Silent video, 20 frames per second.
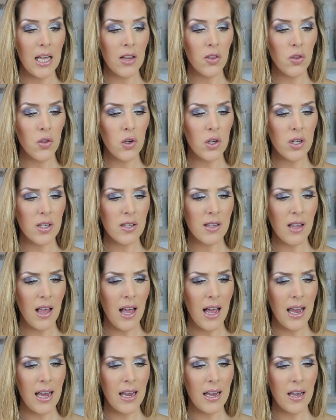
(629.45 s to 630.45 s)
It looks
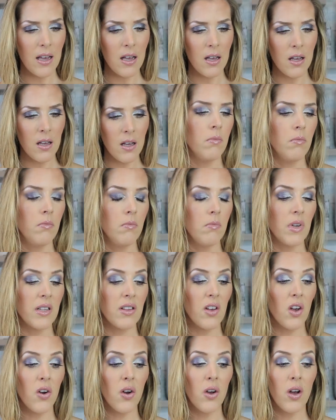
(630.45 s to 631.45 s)
like,
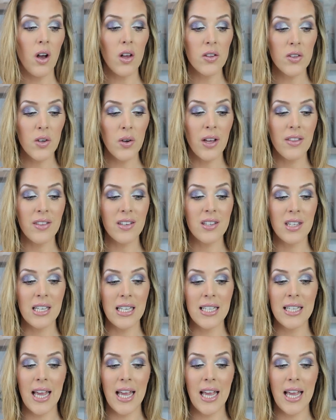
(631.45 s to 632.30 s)
it's also got the C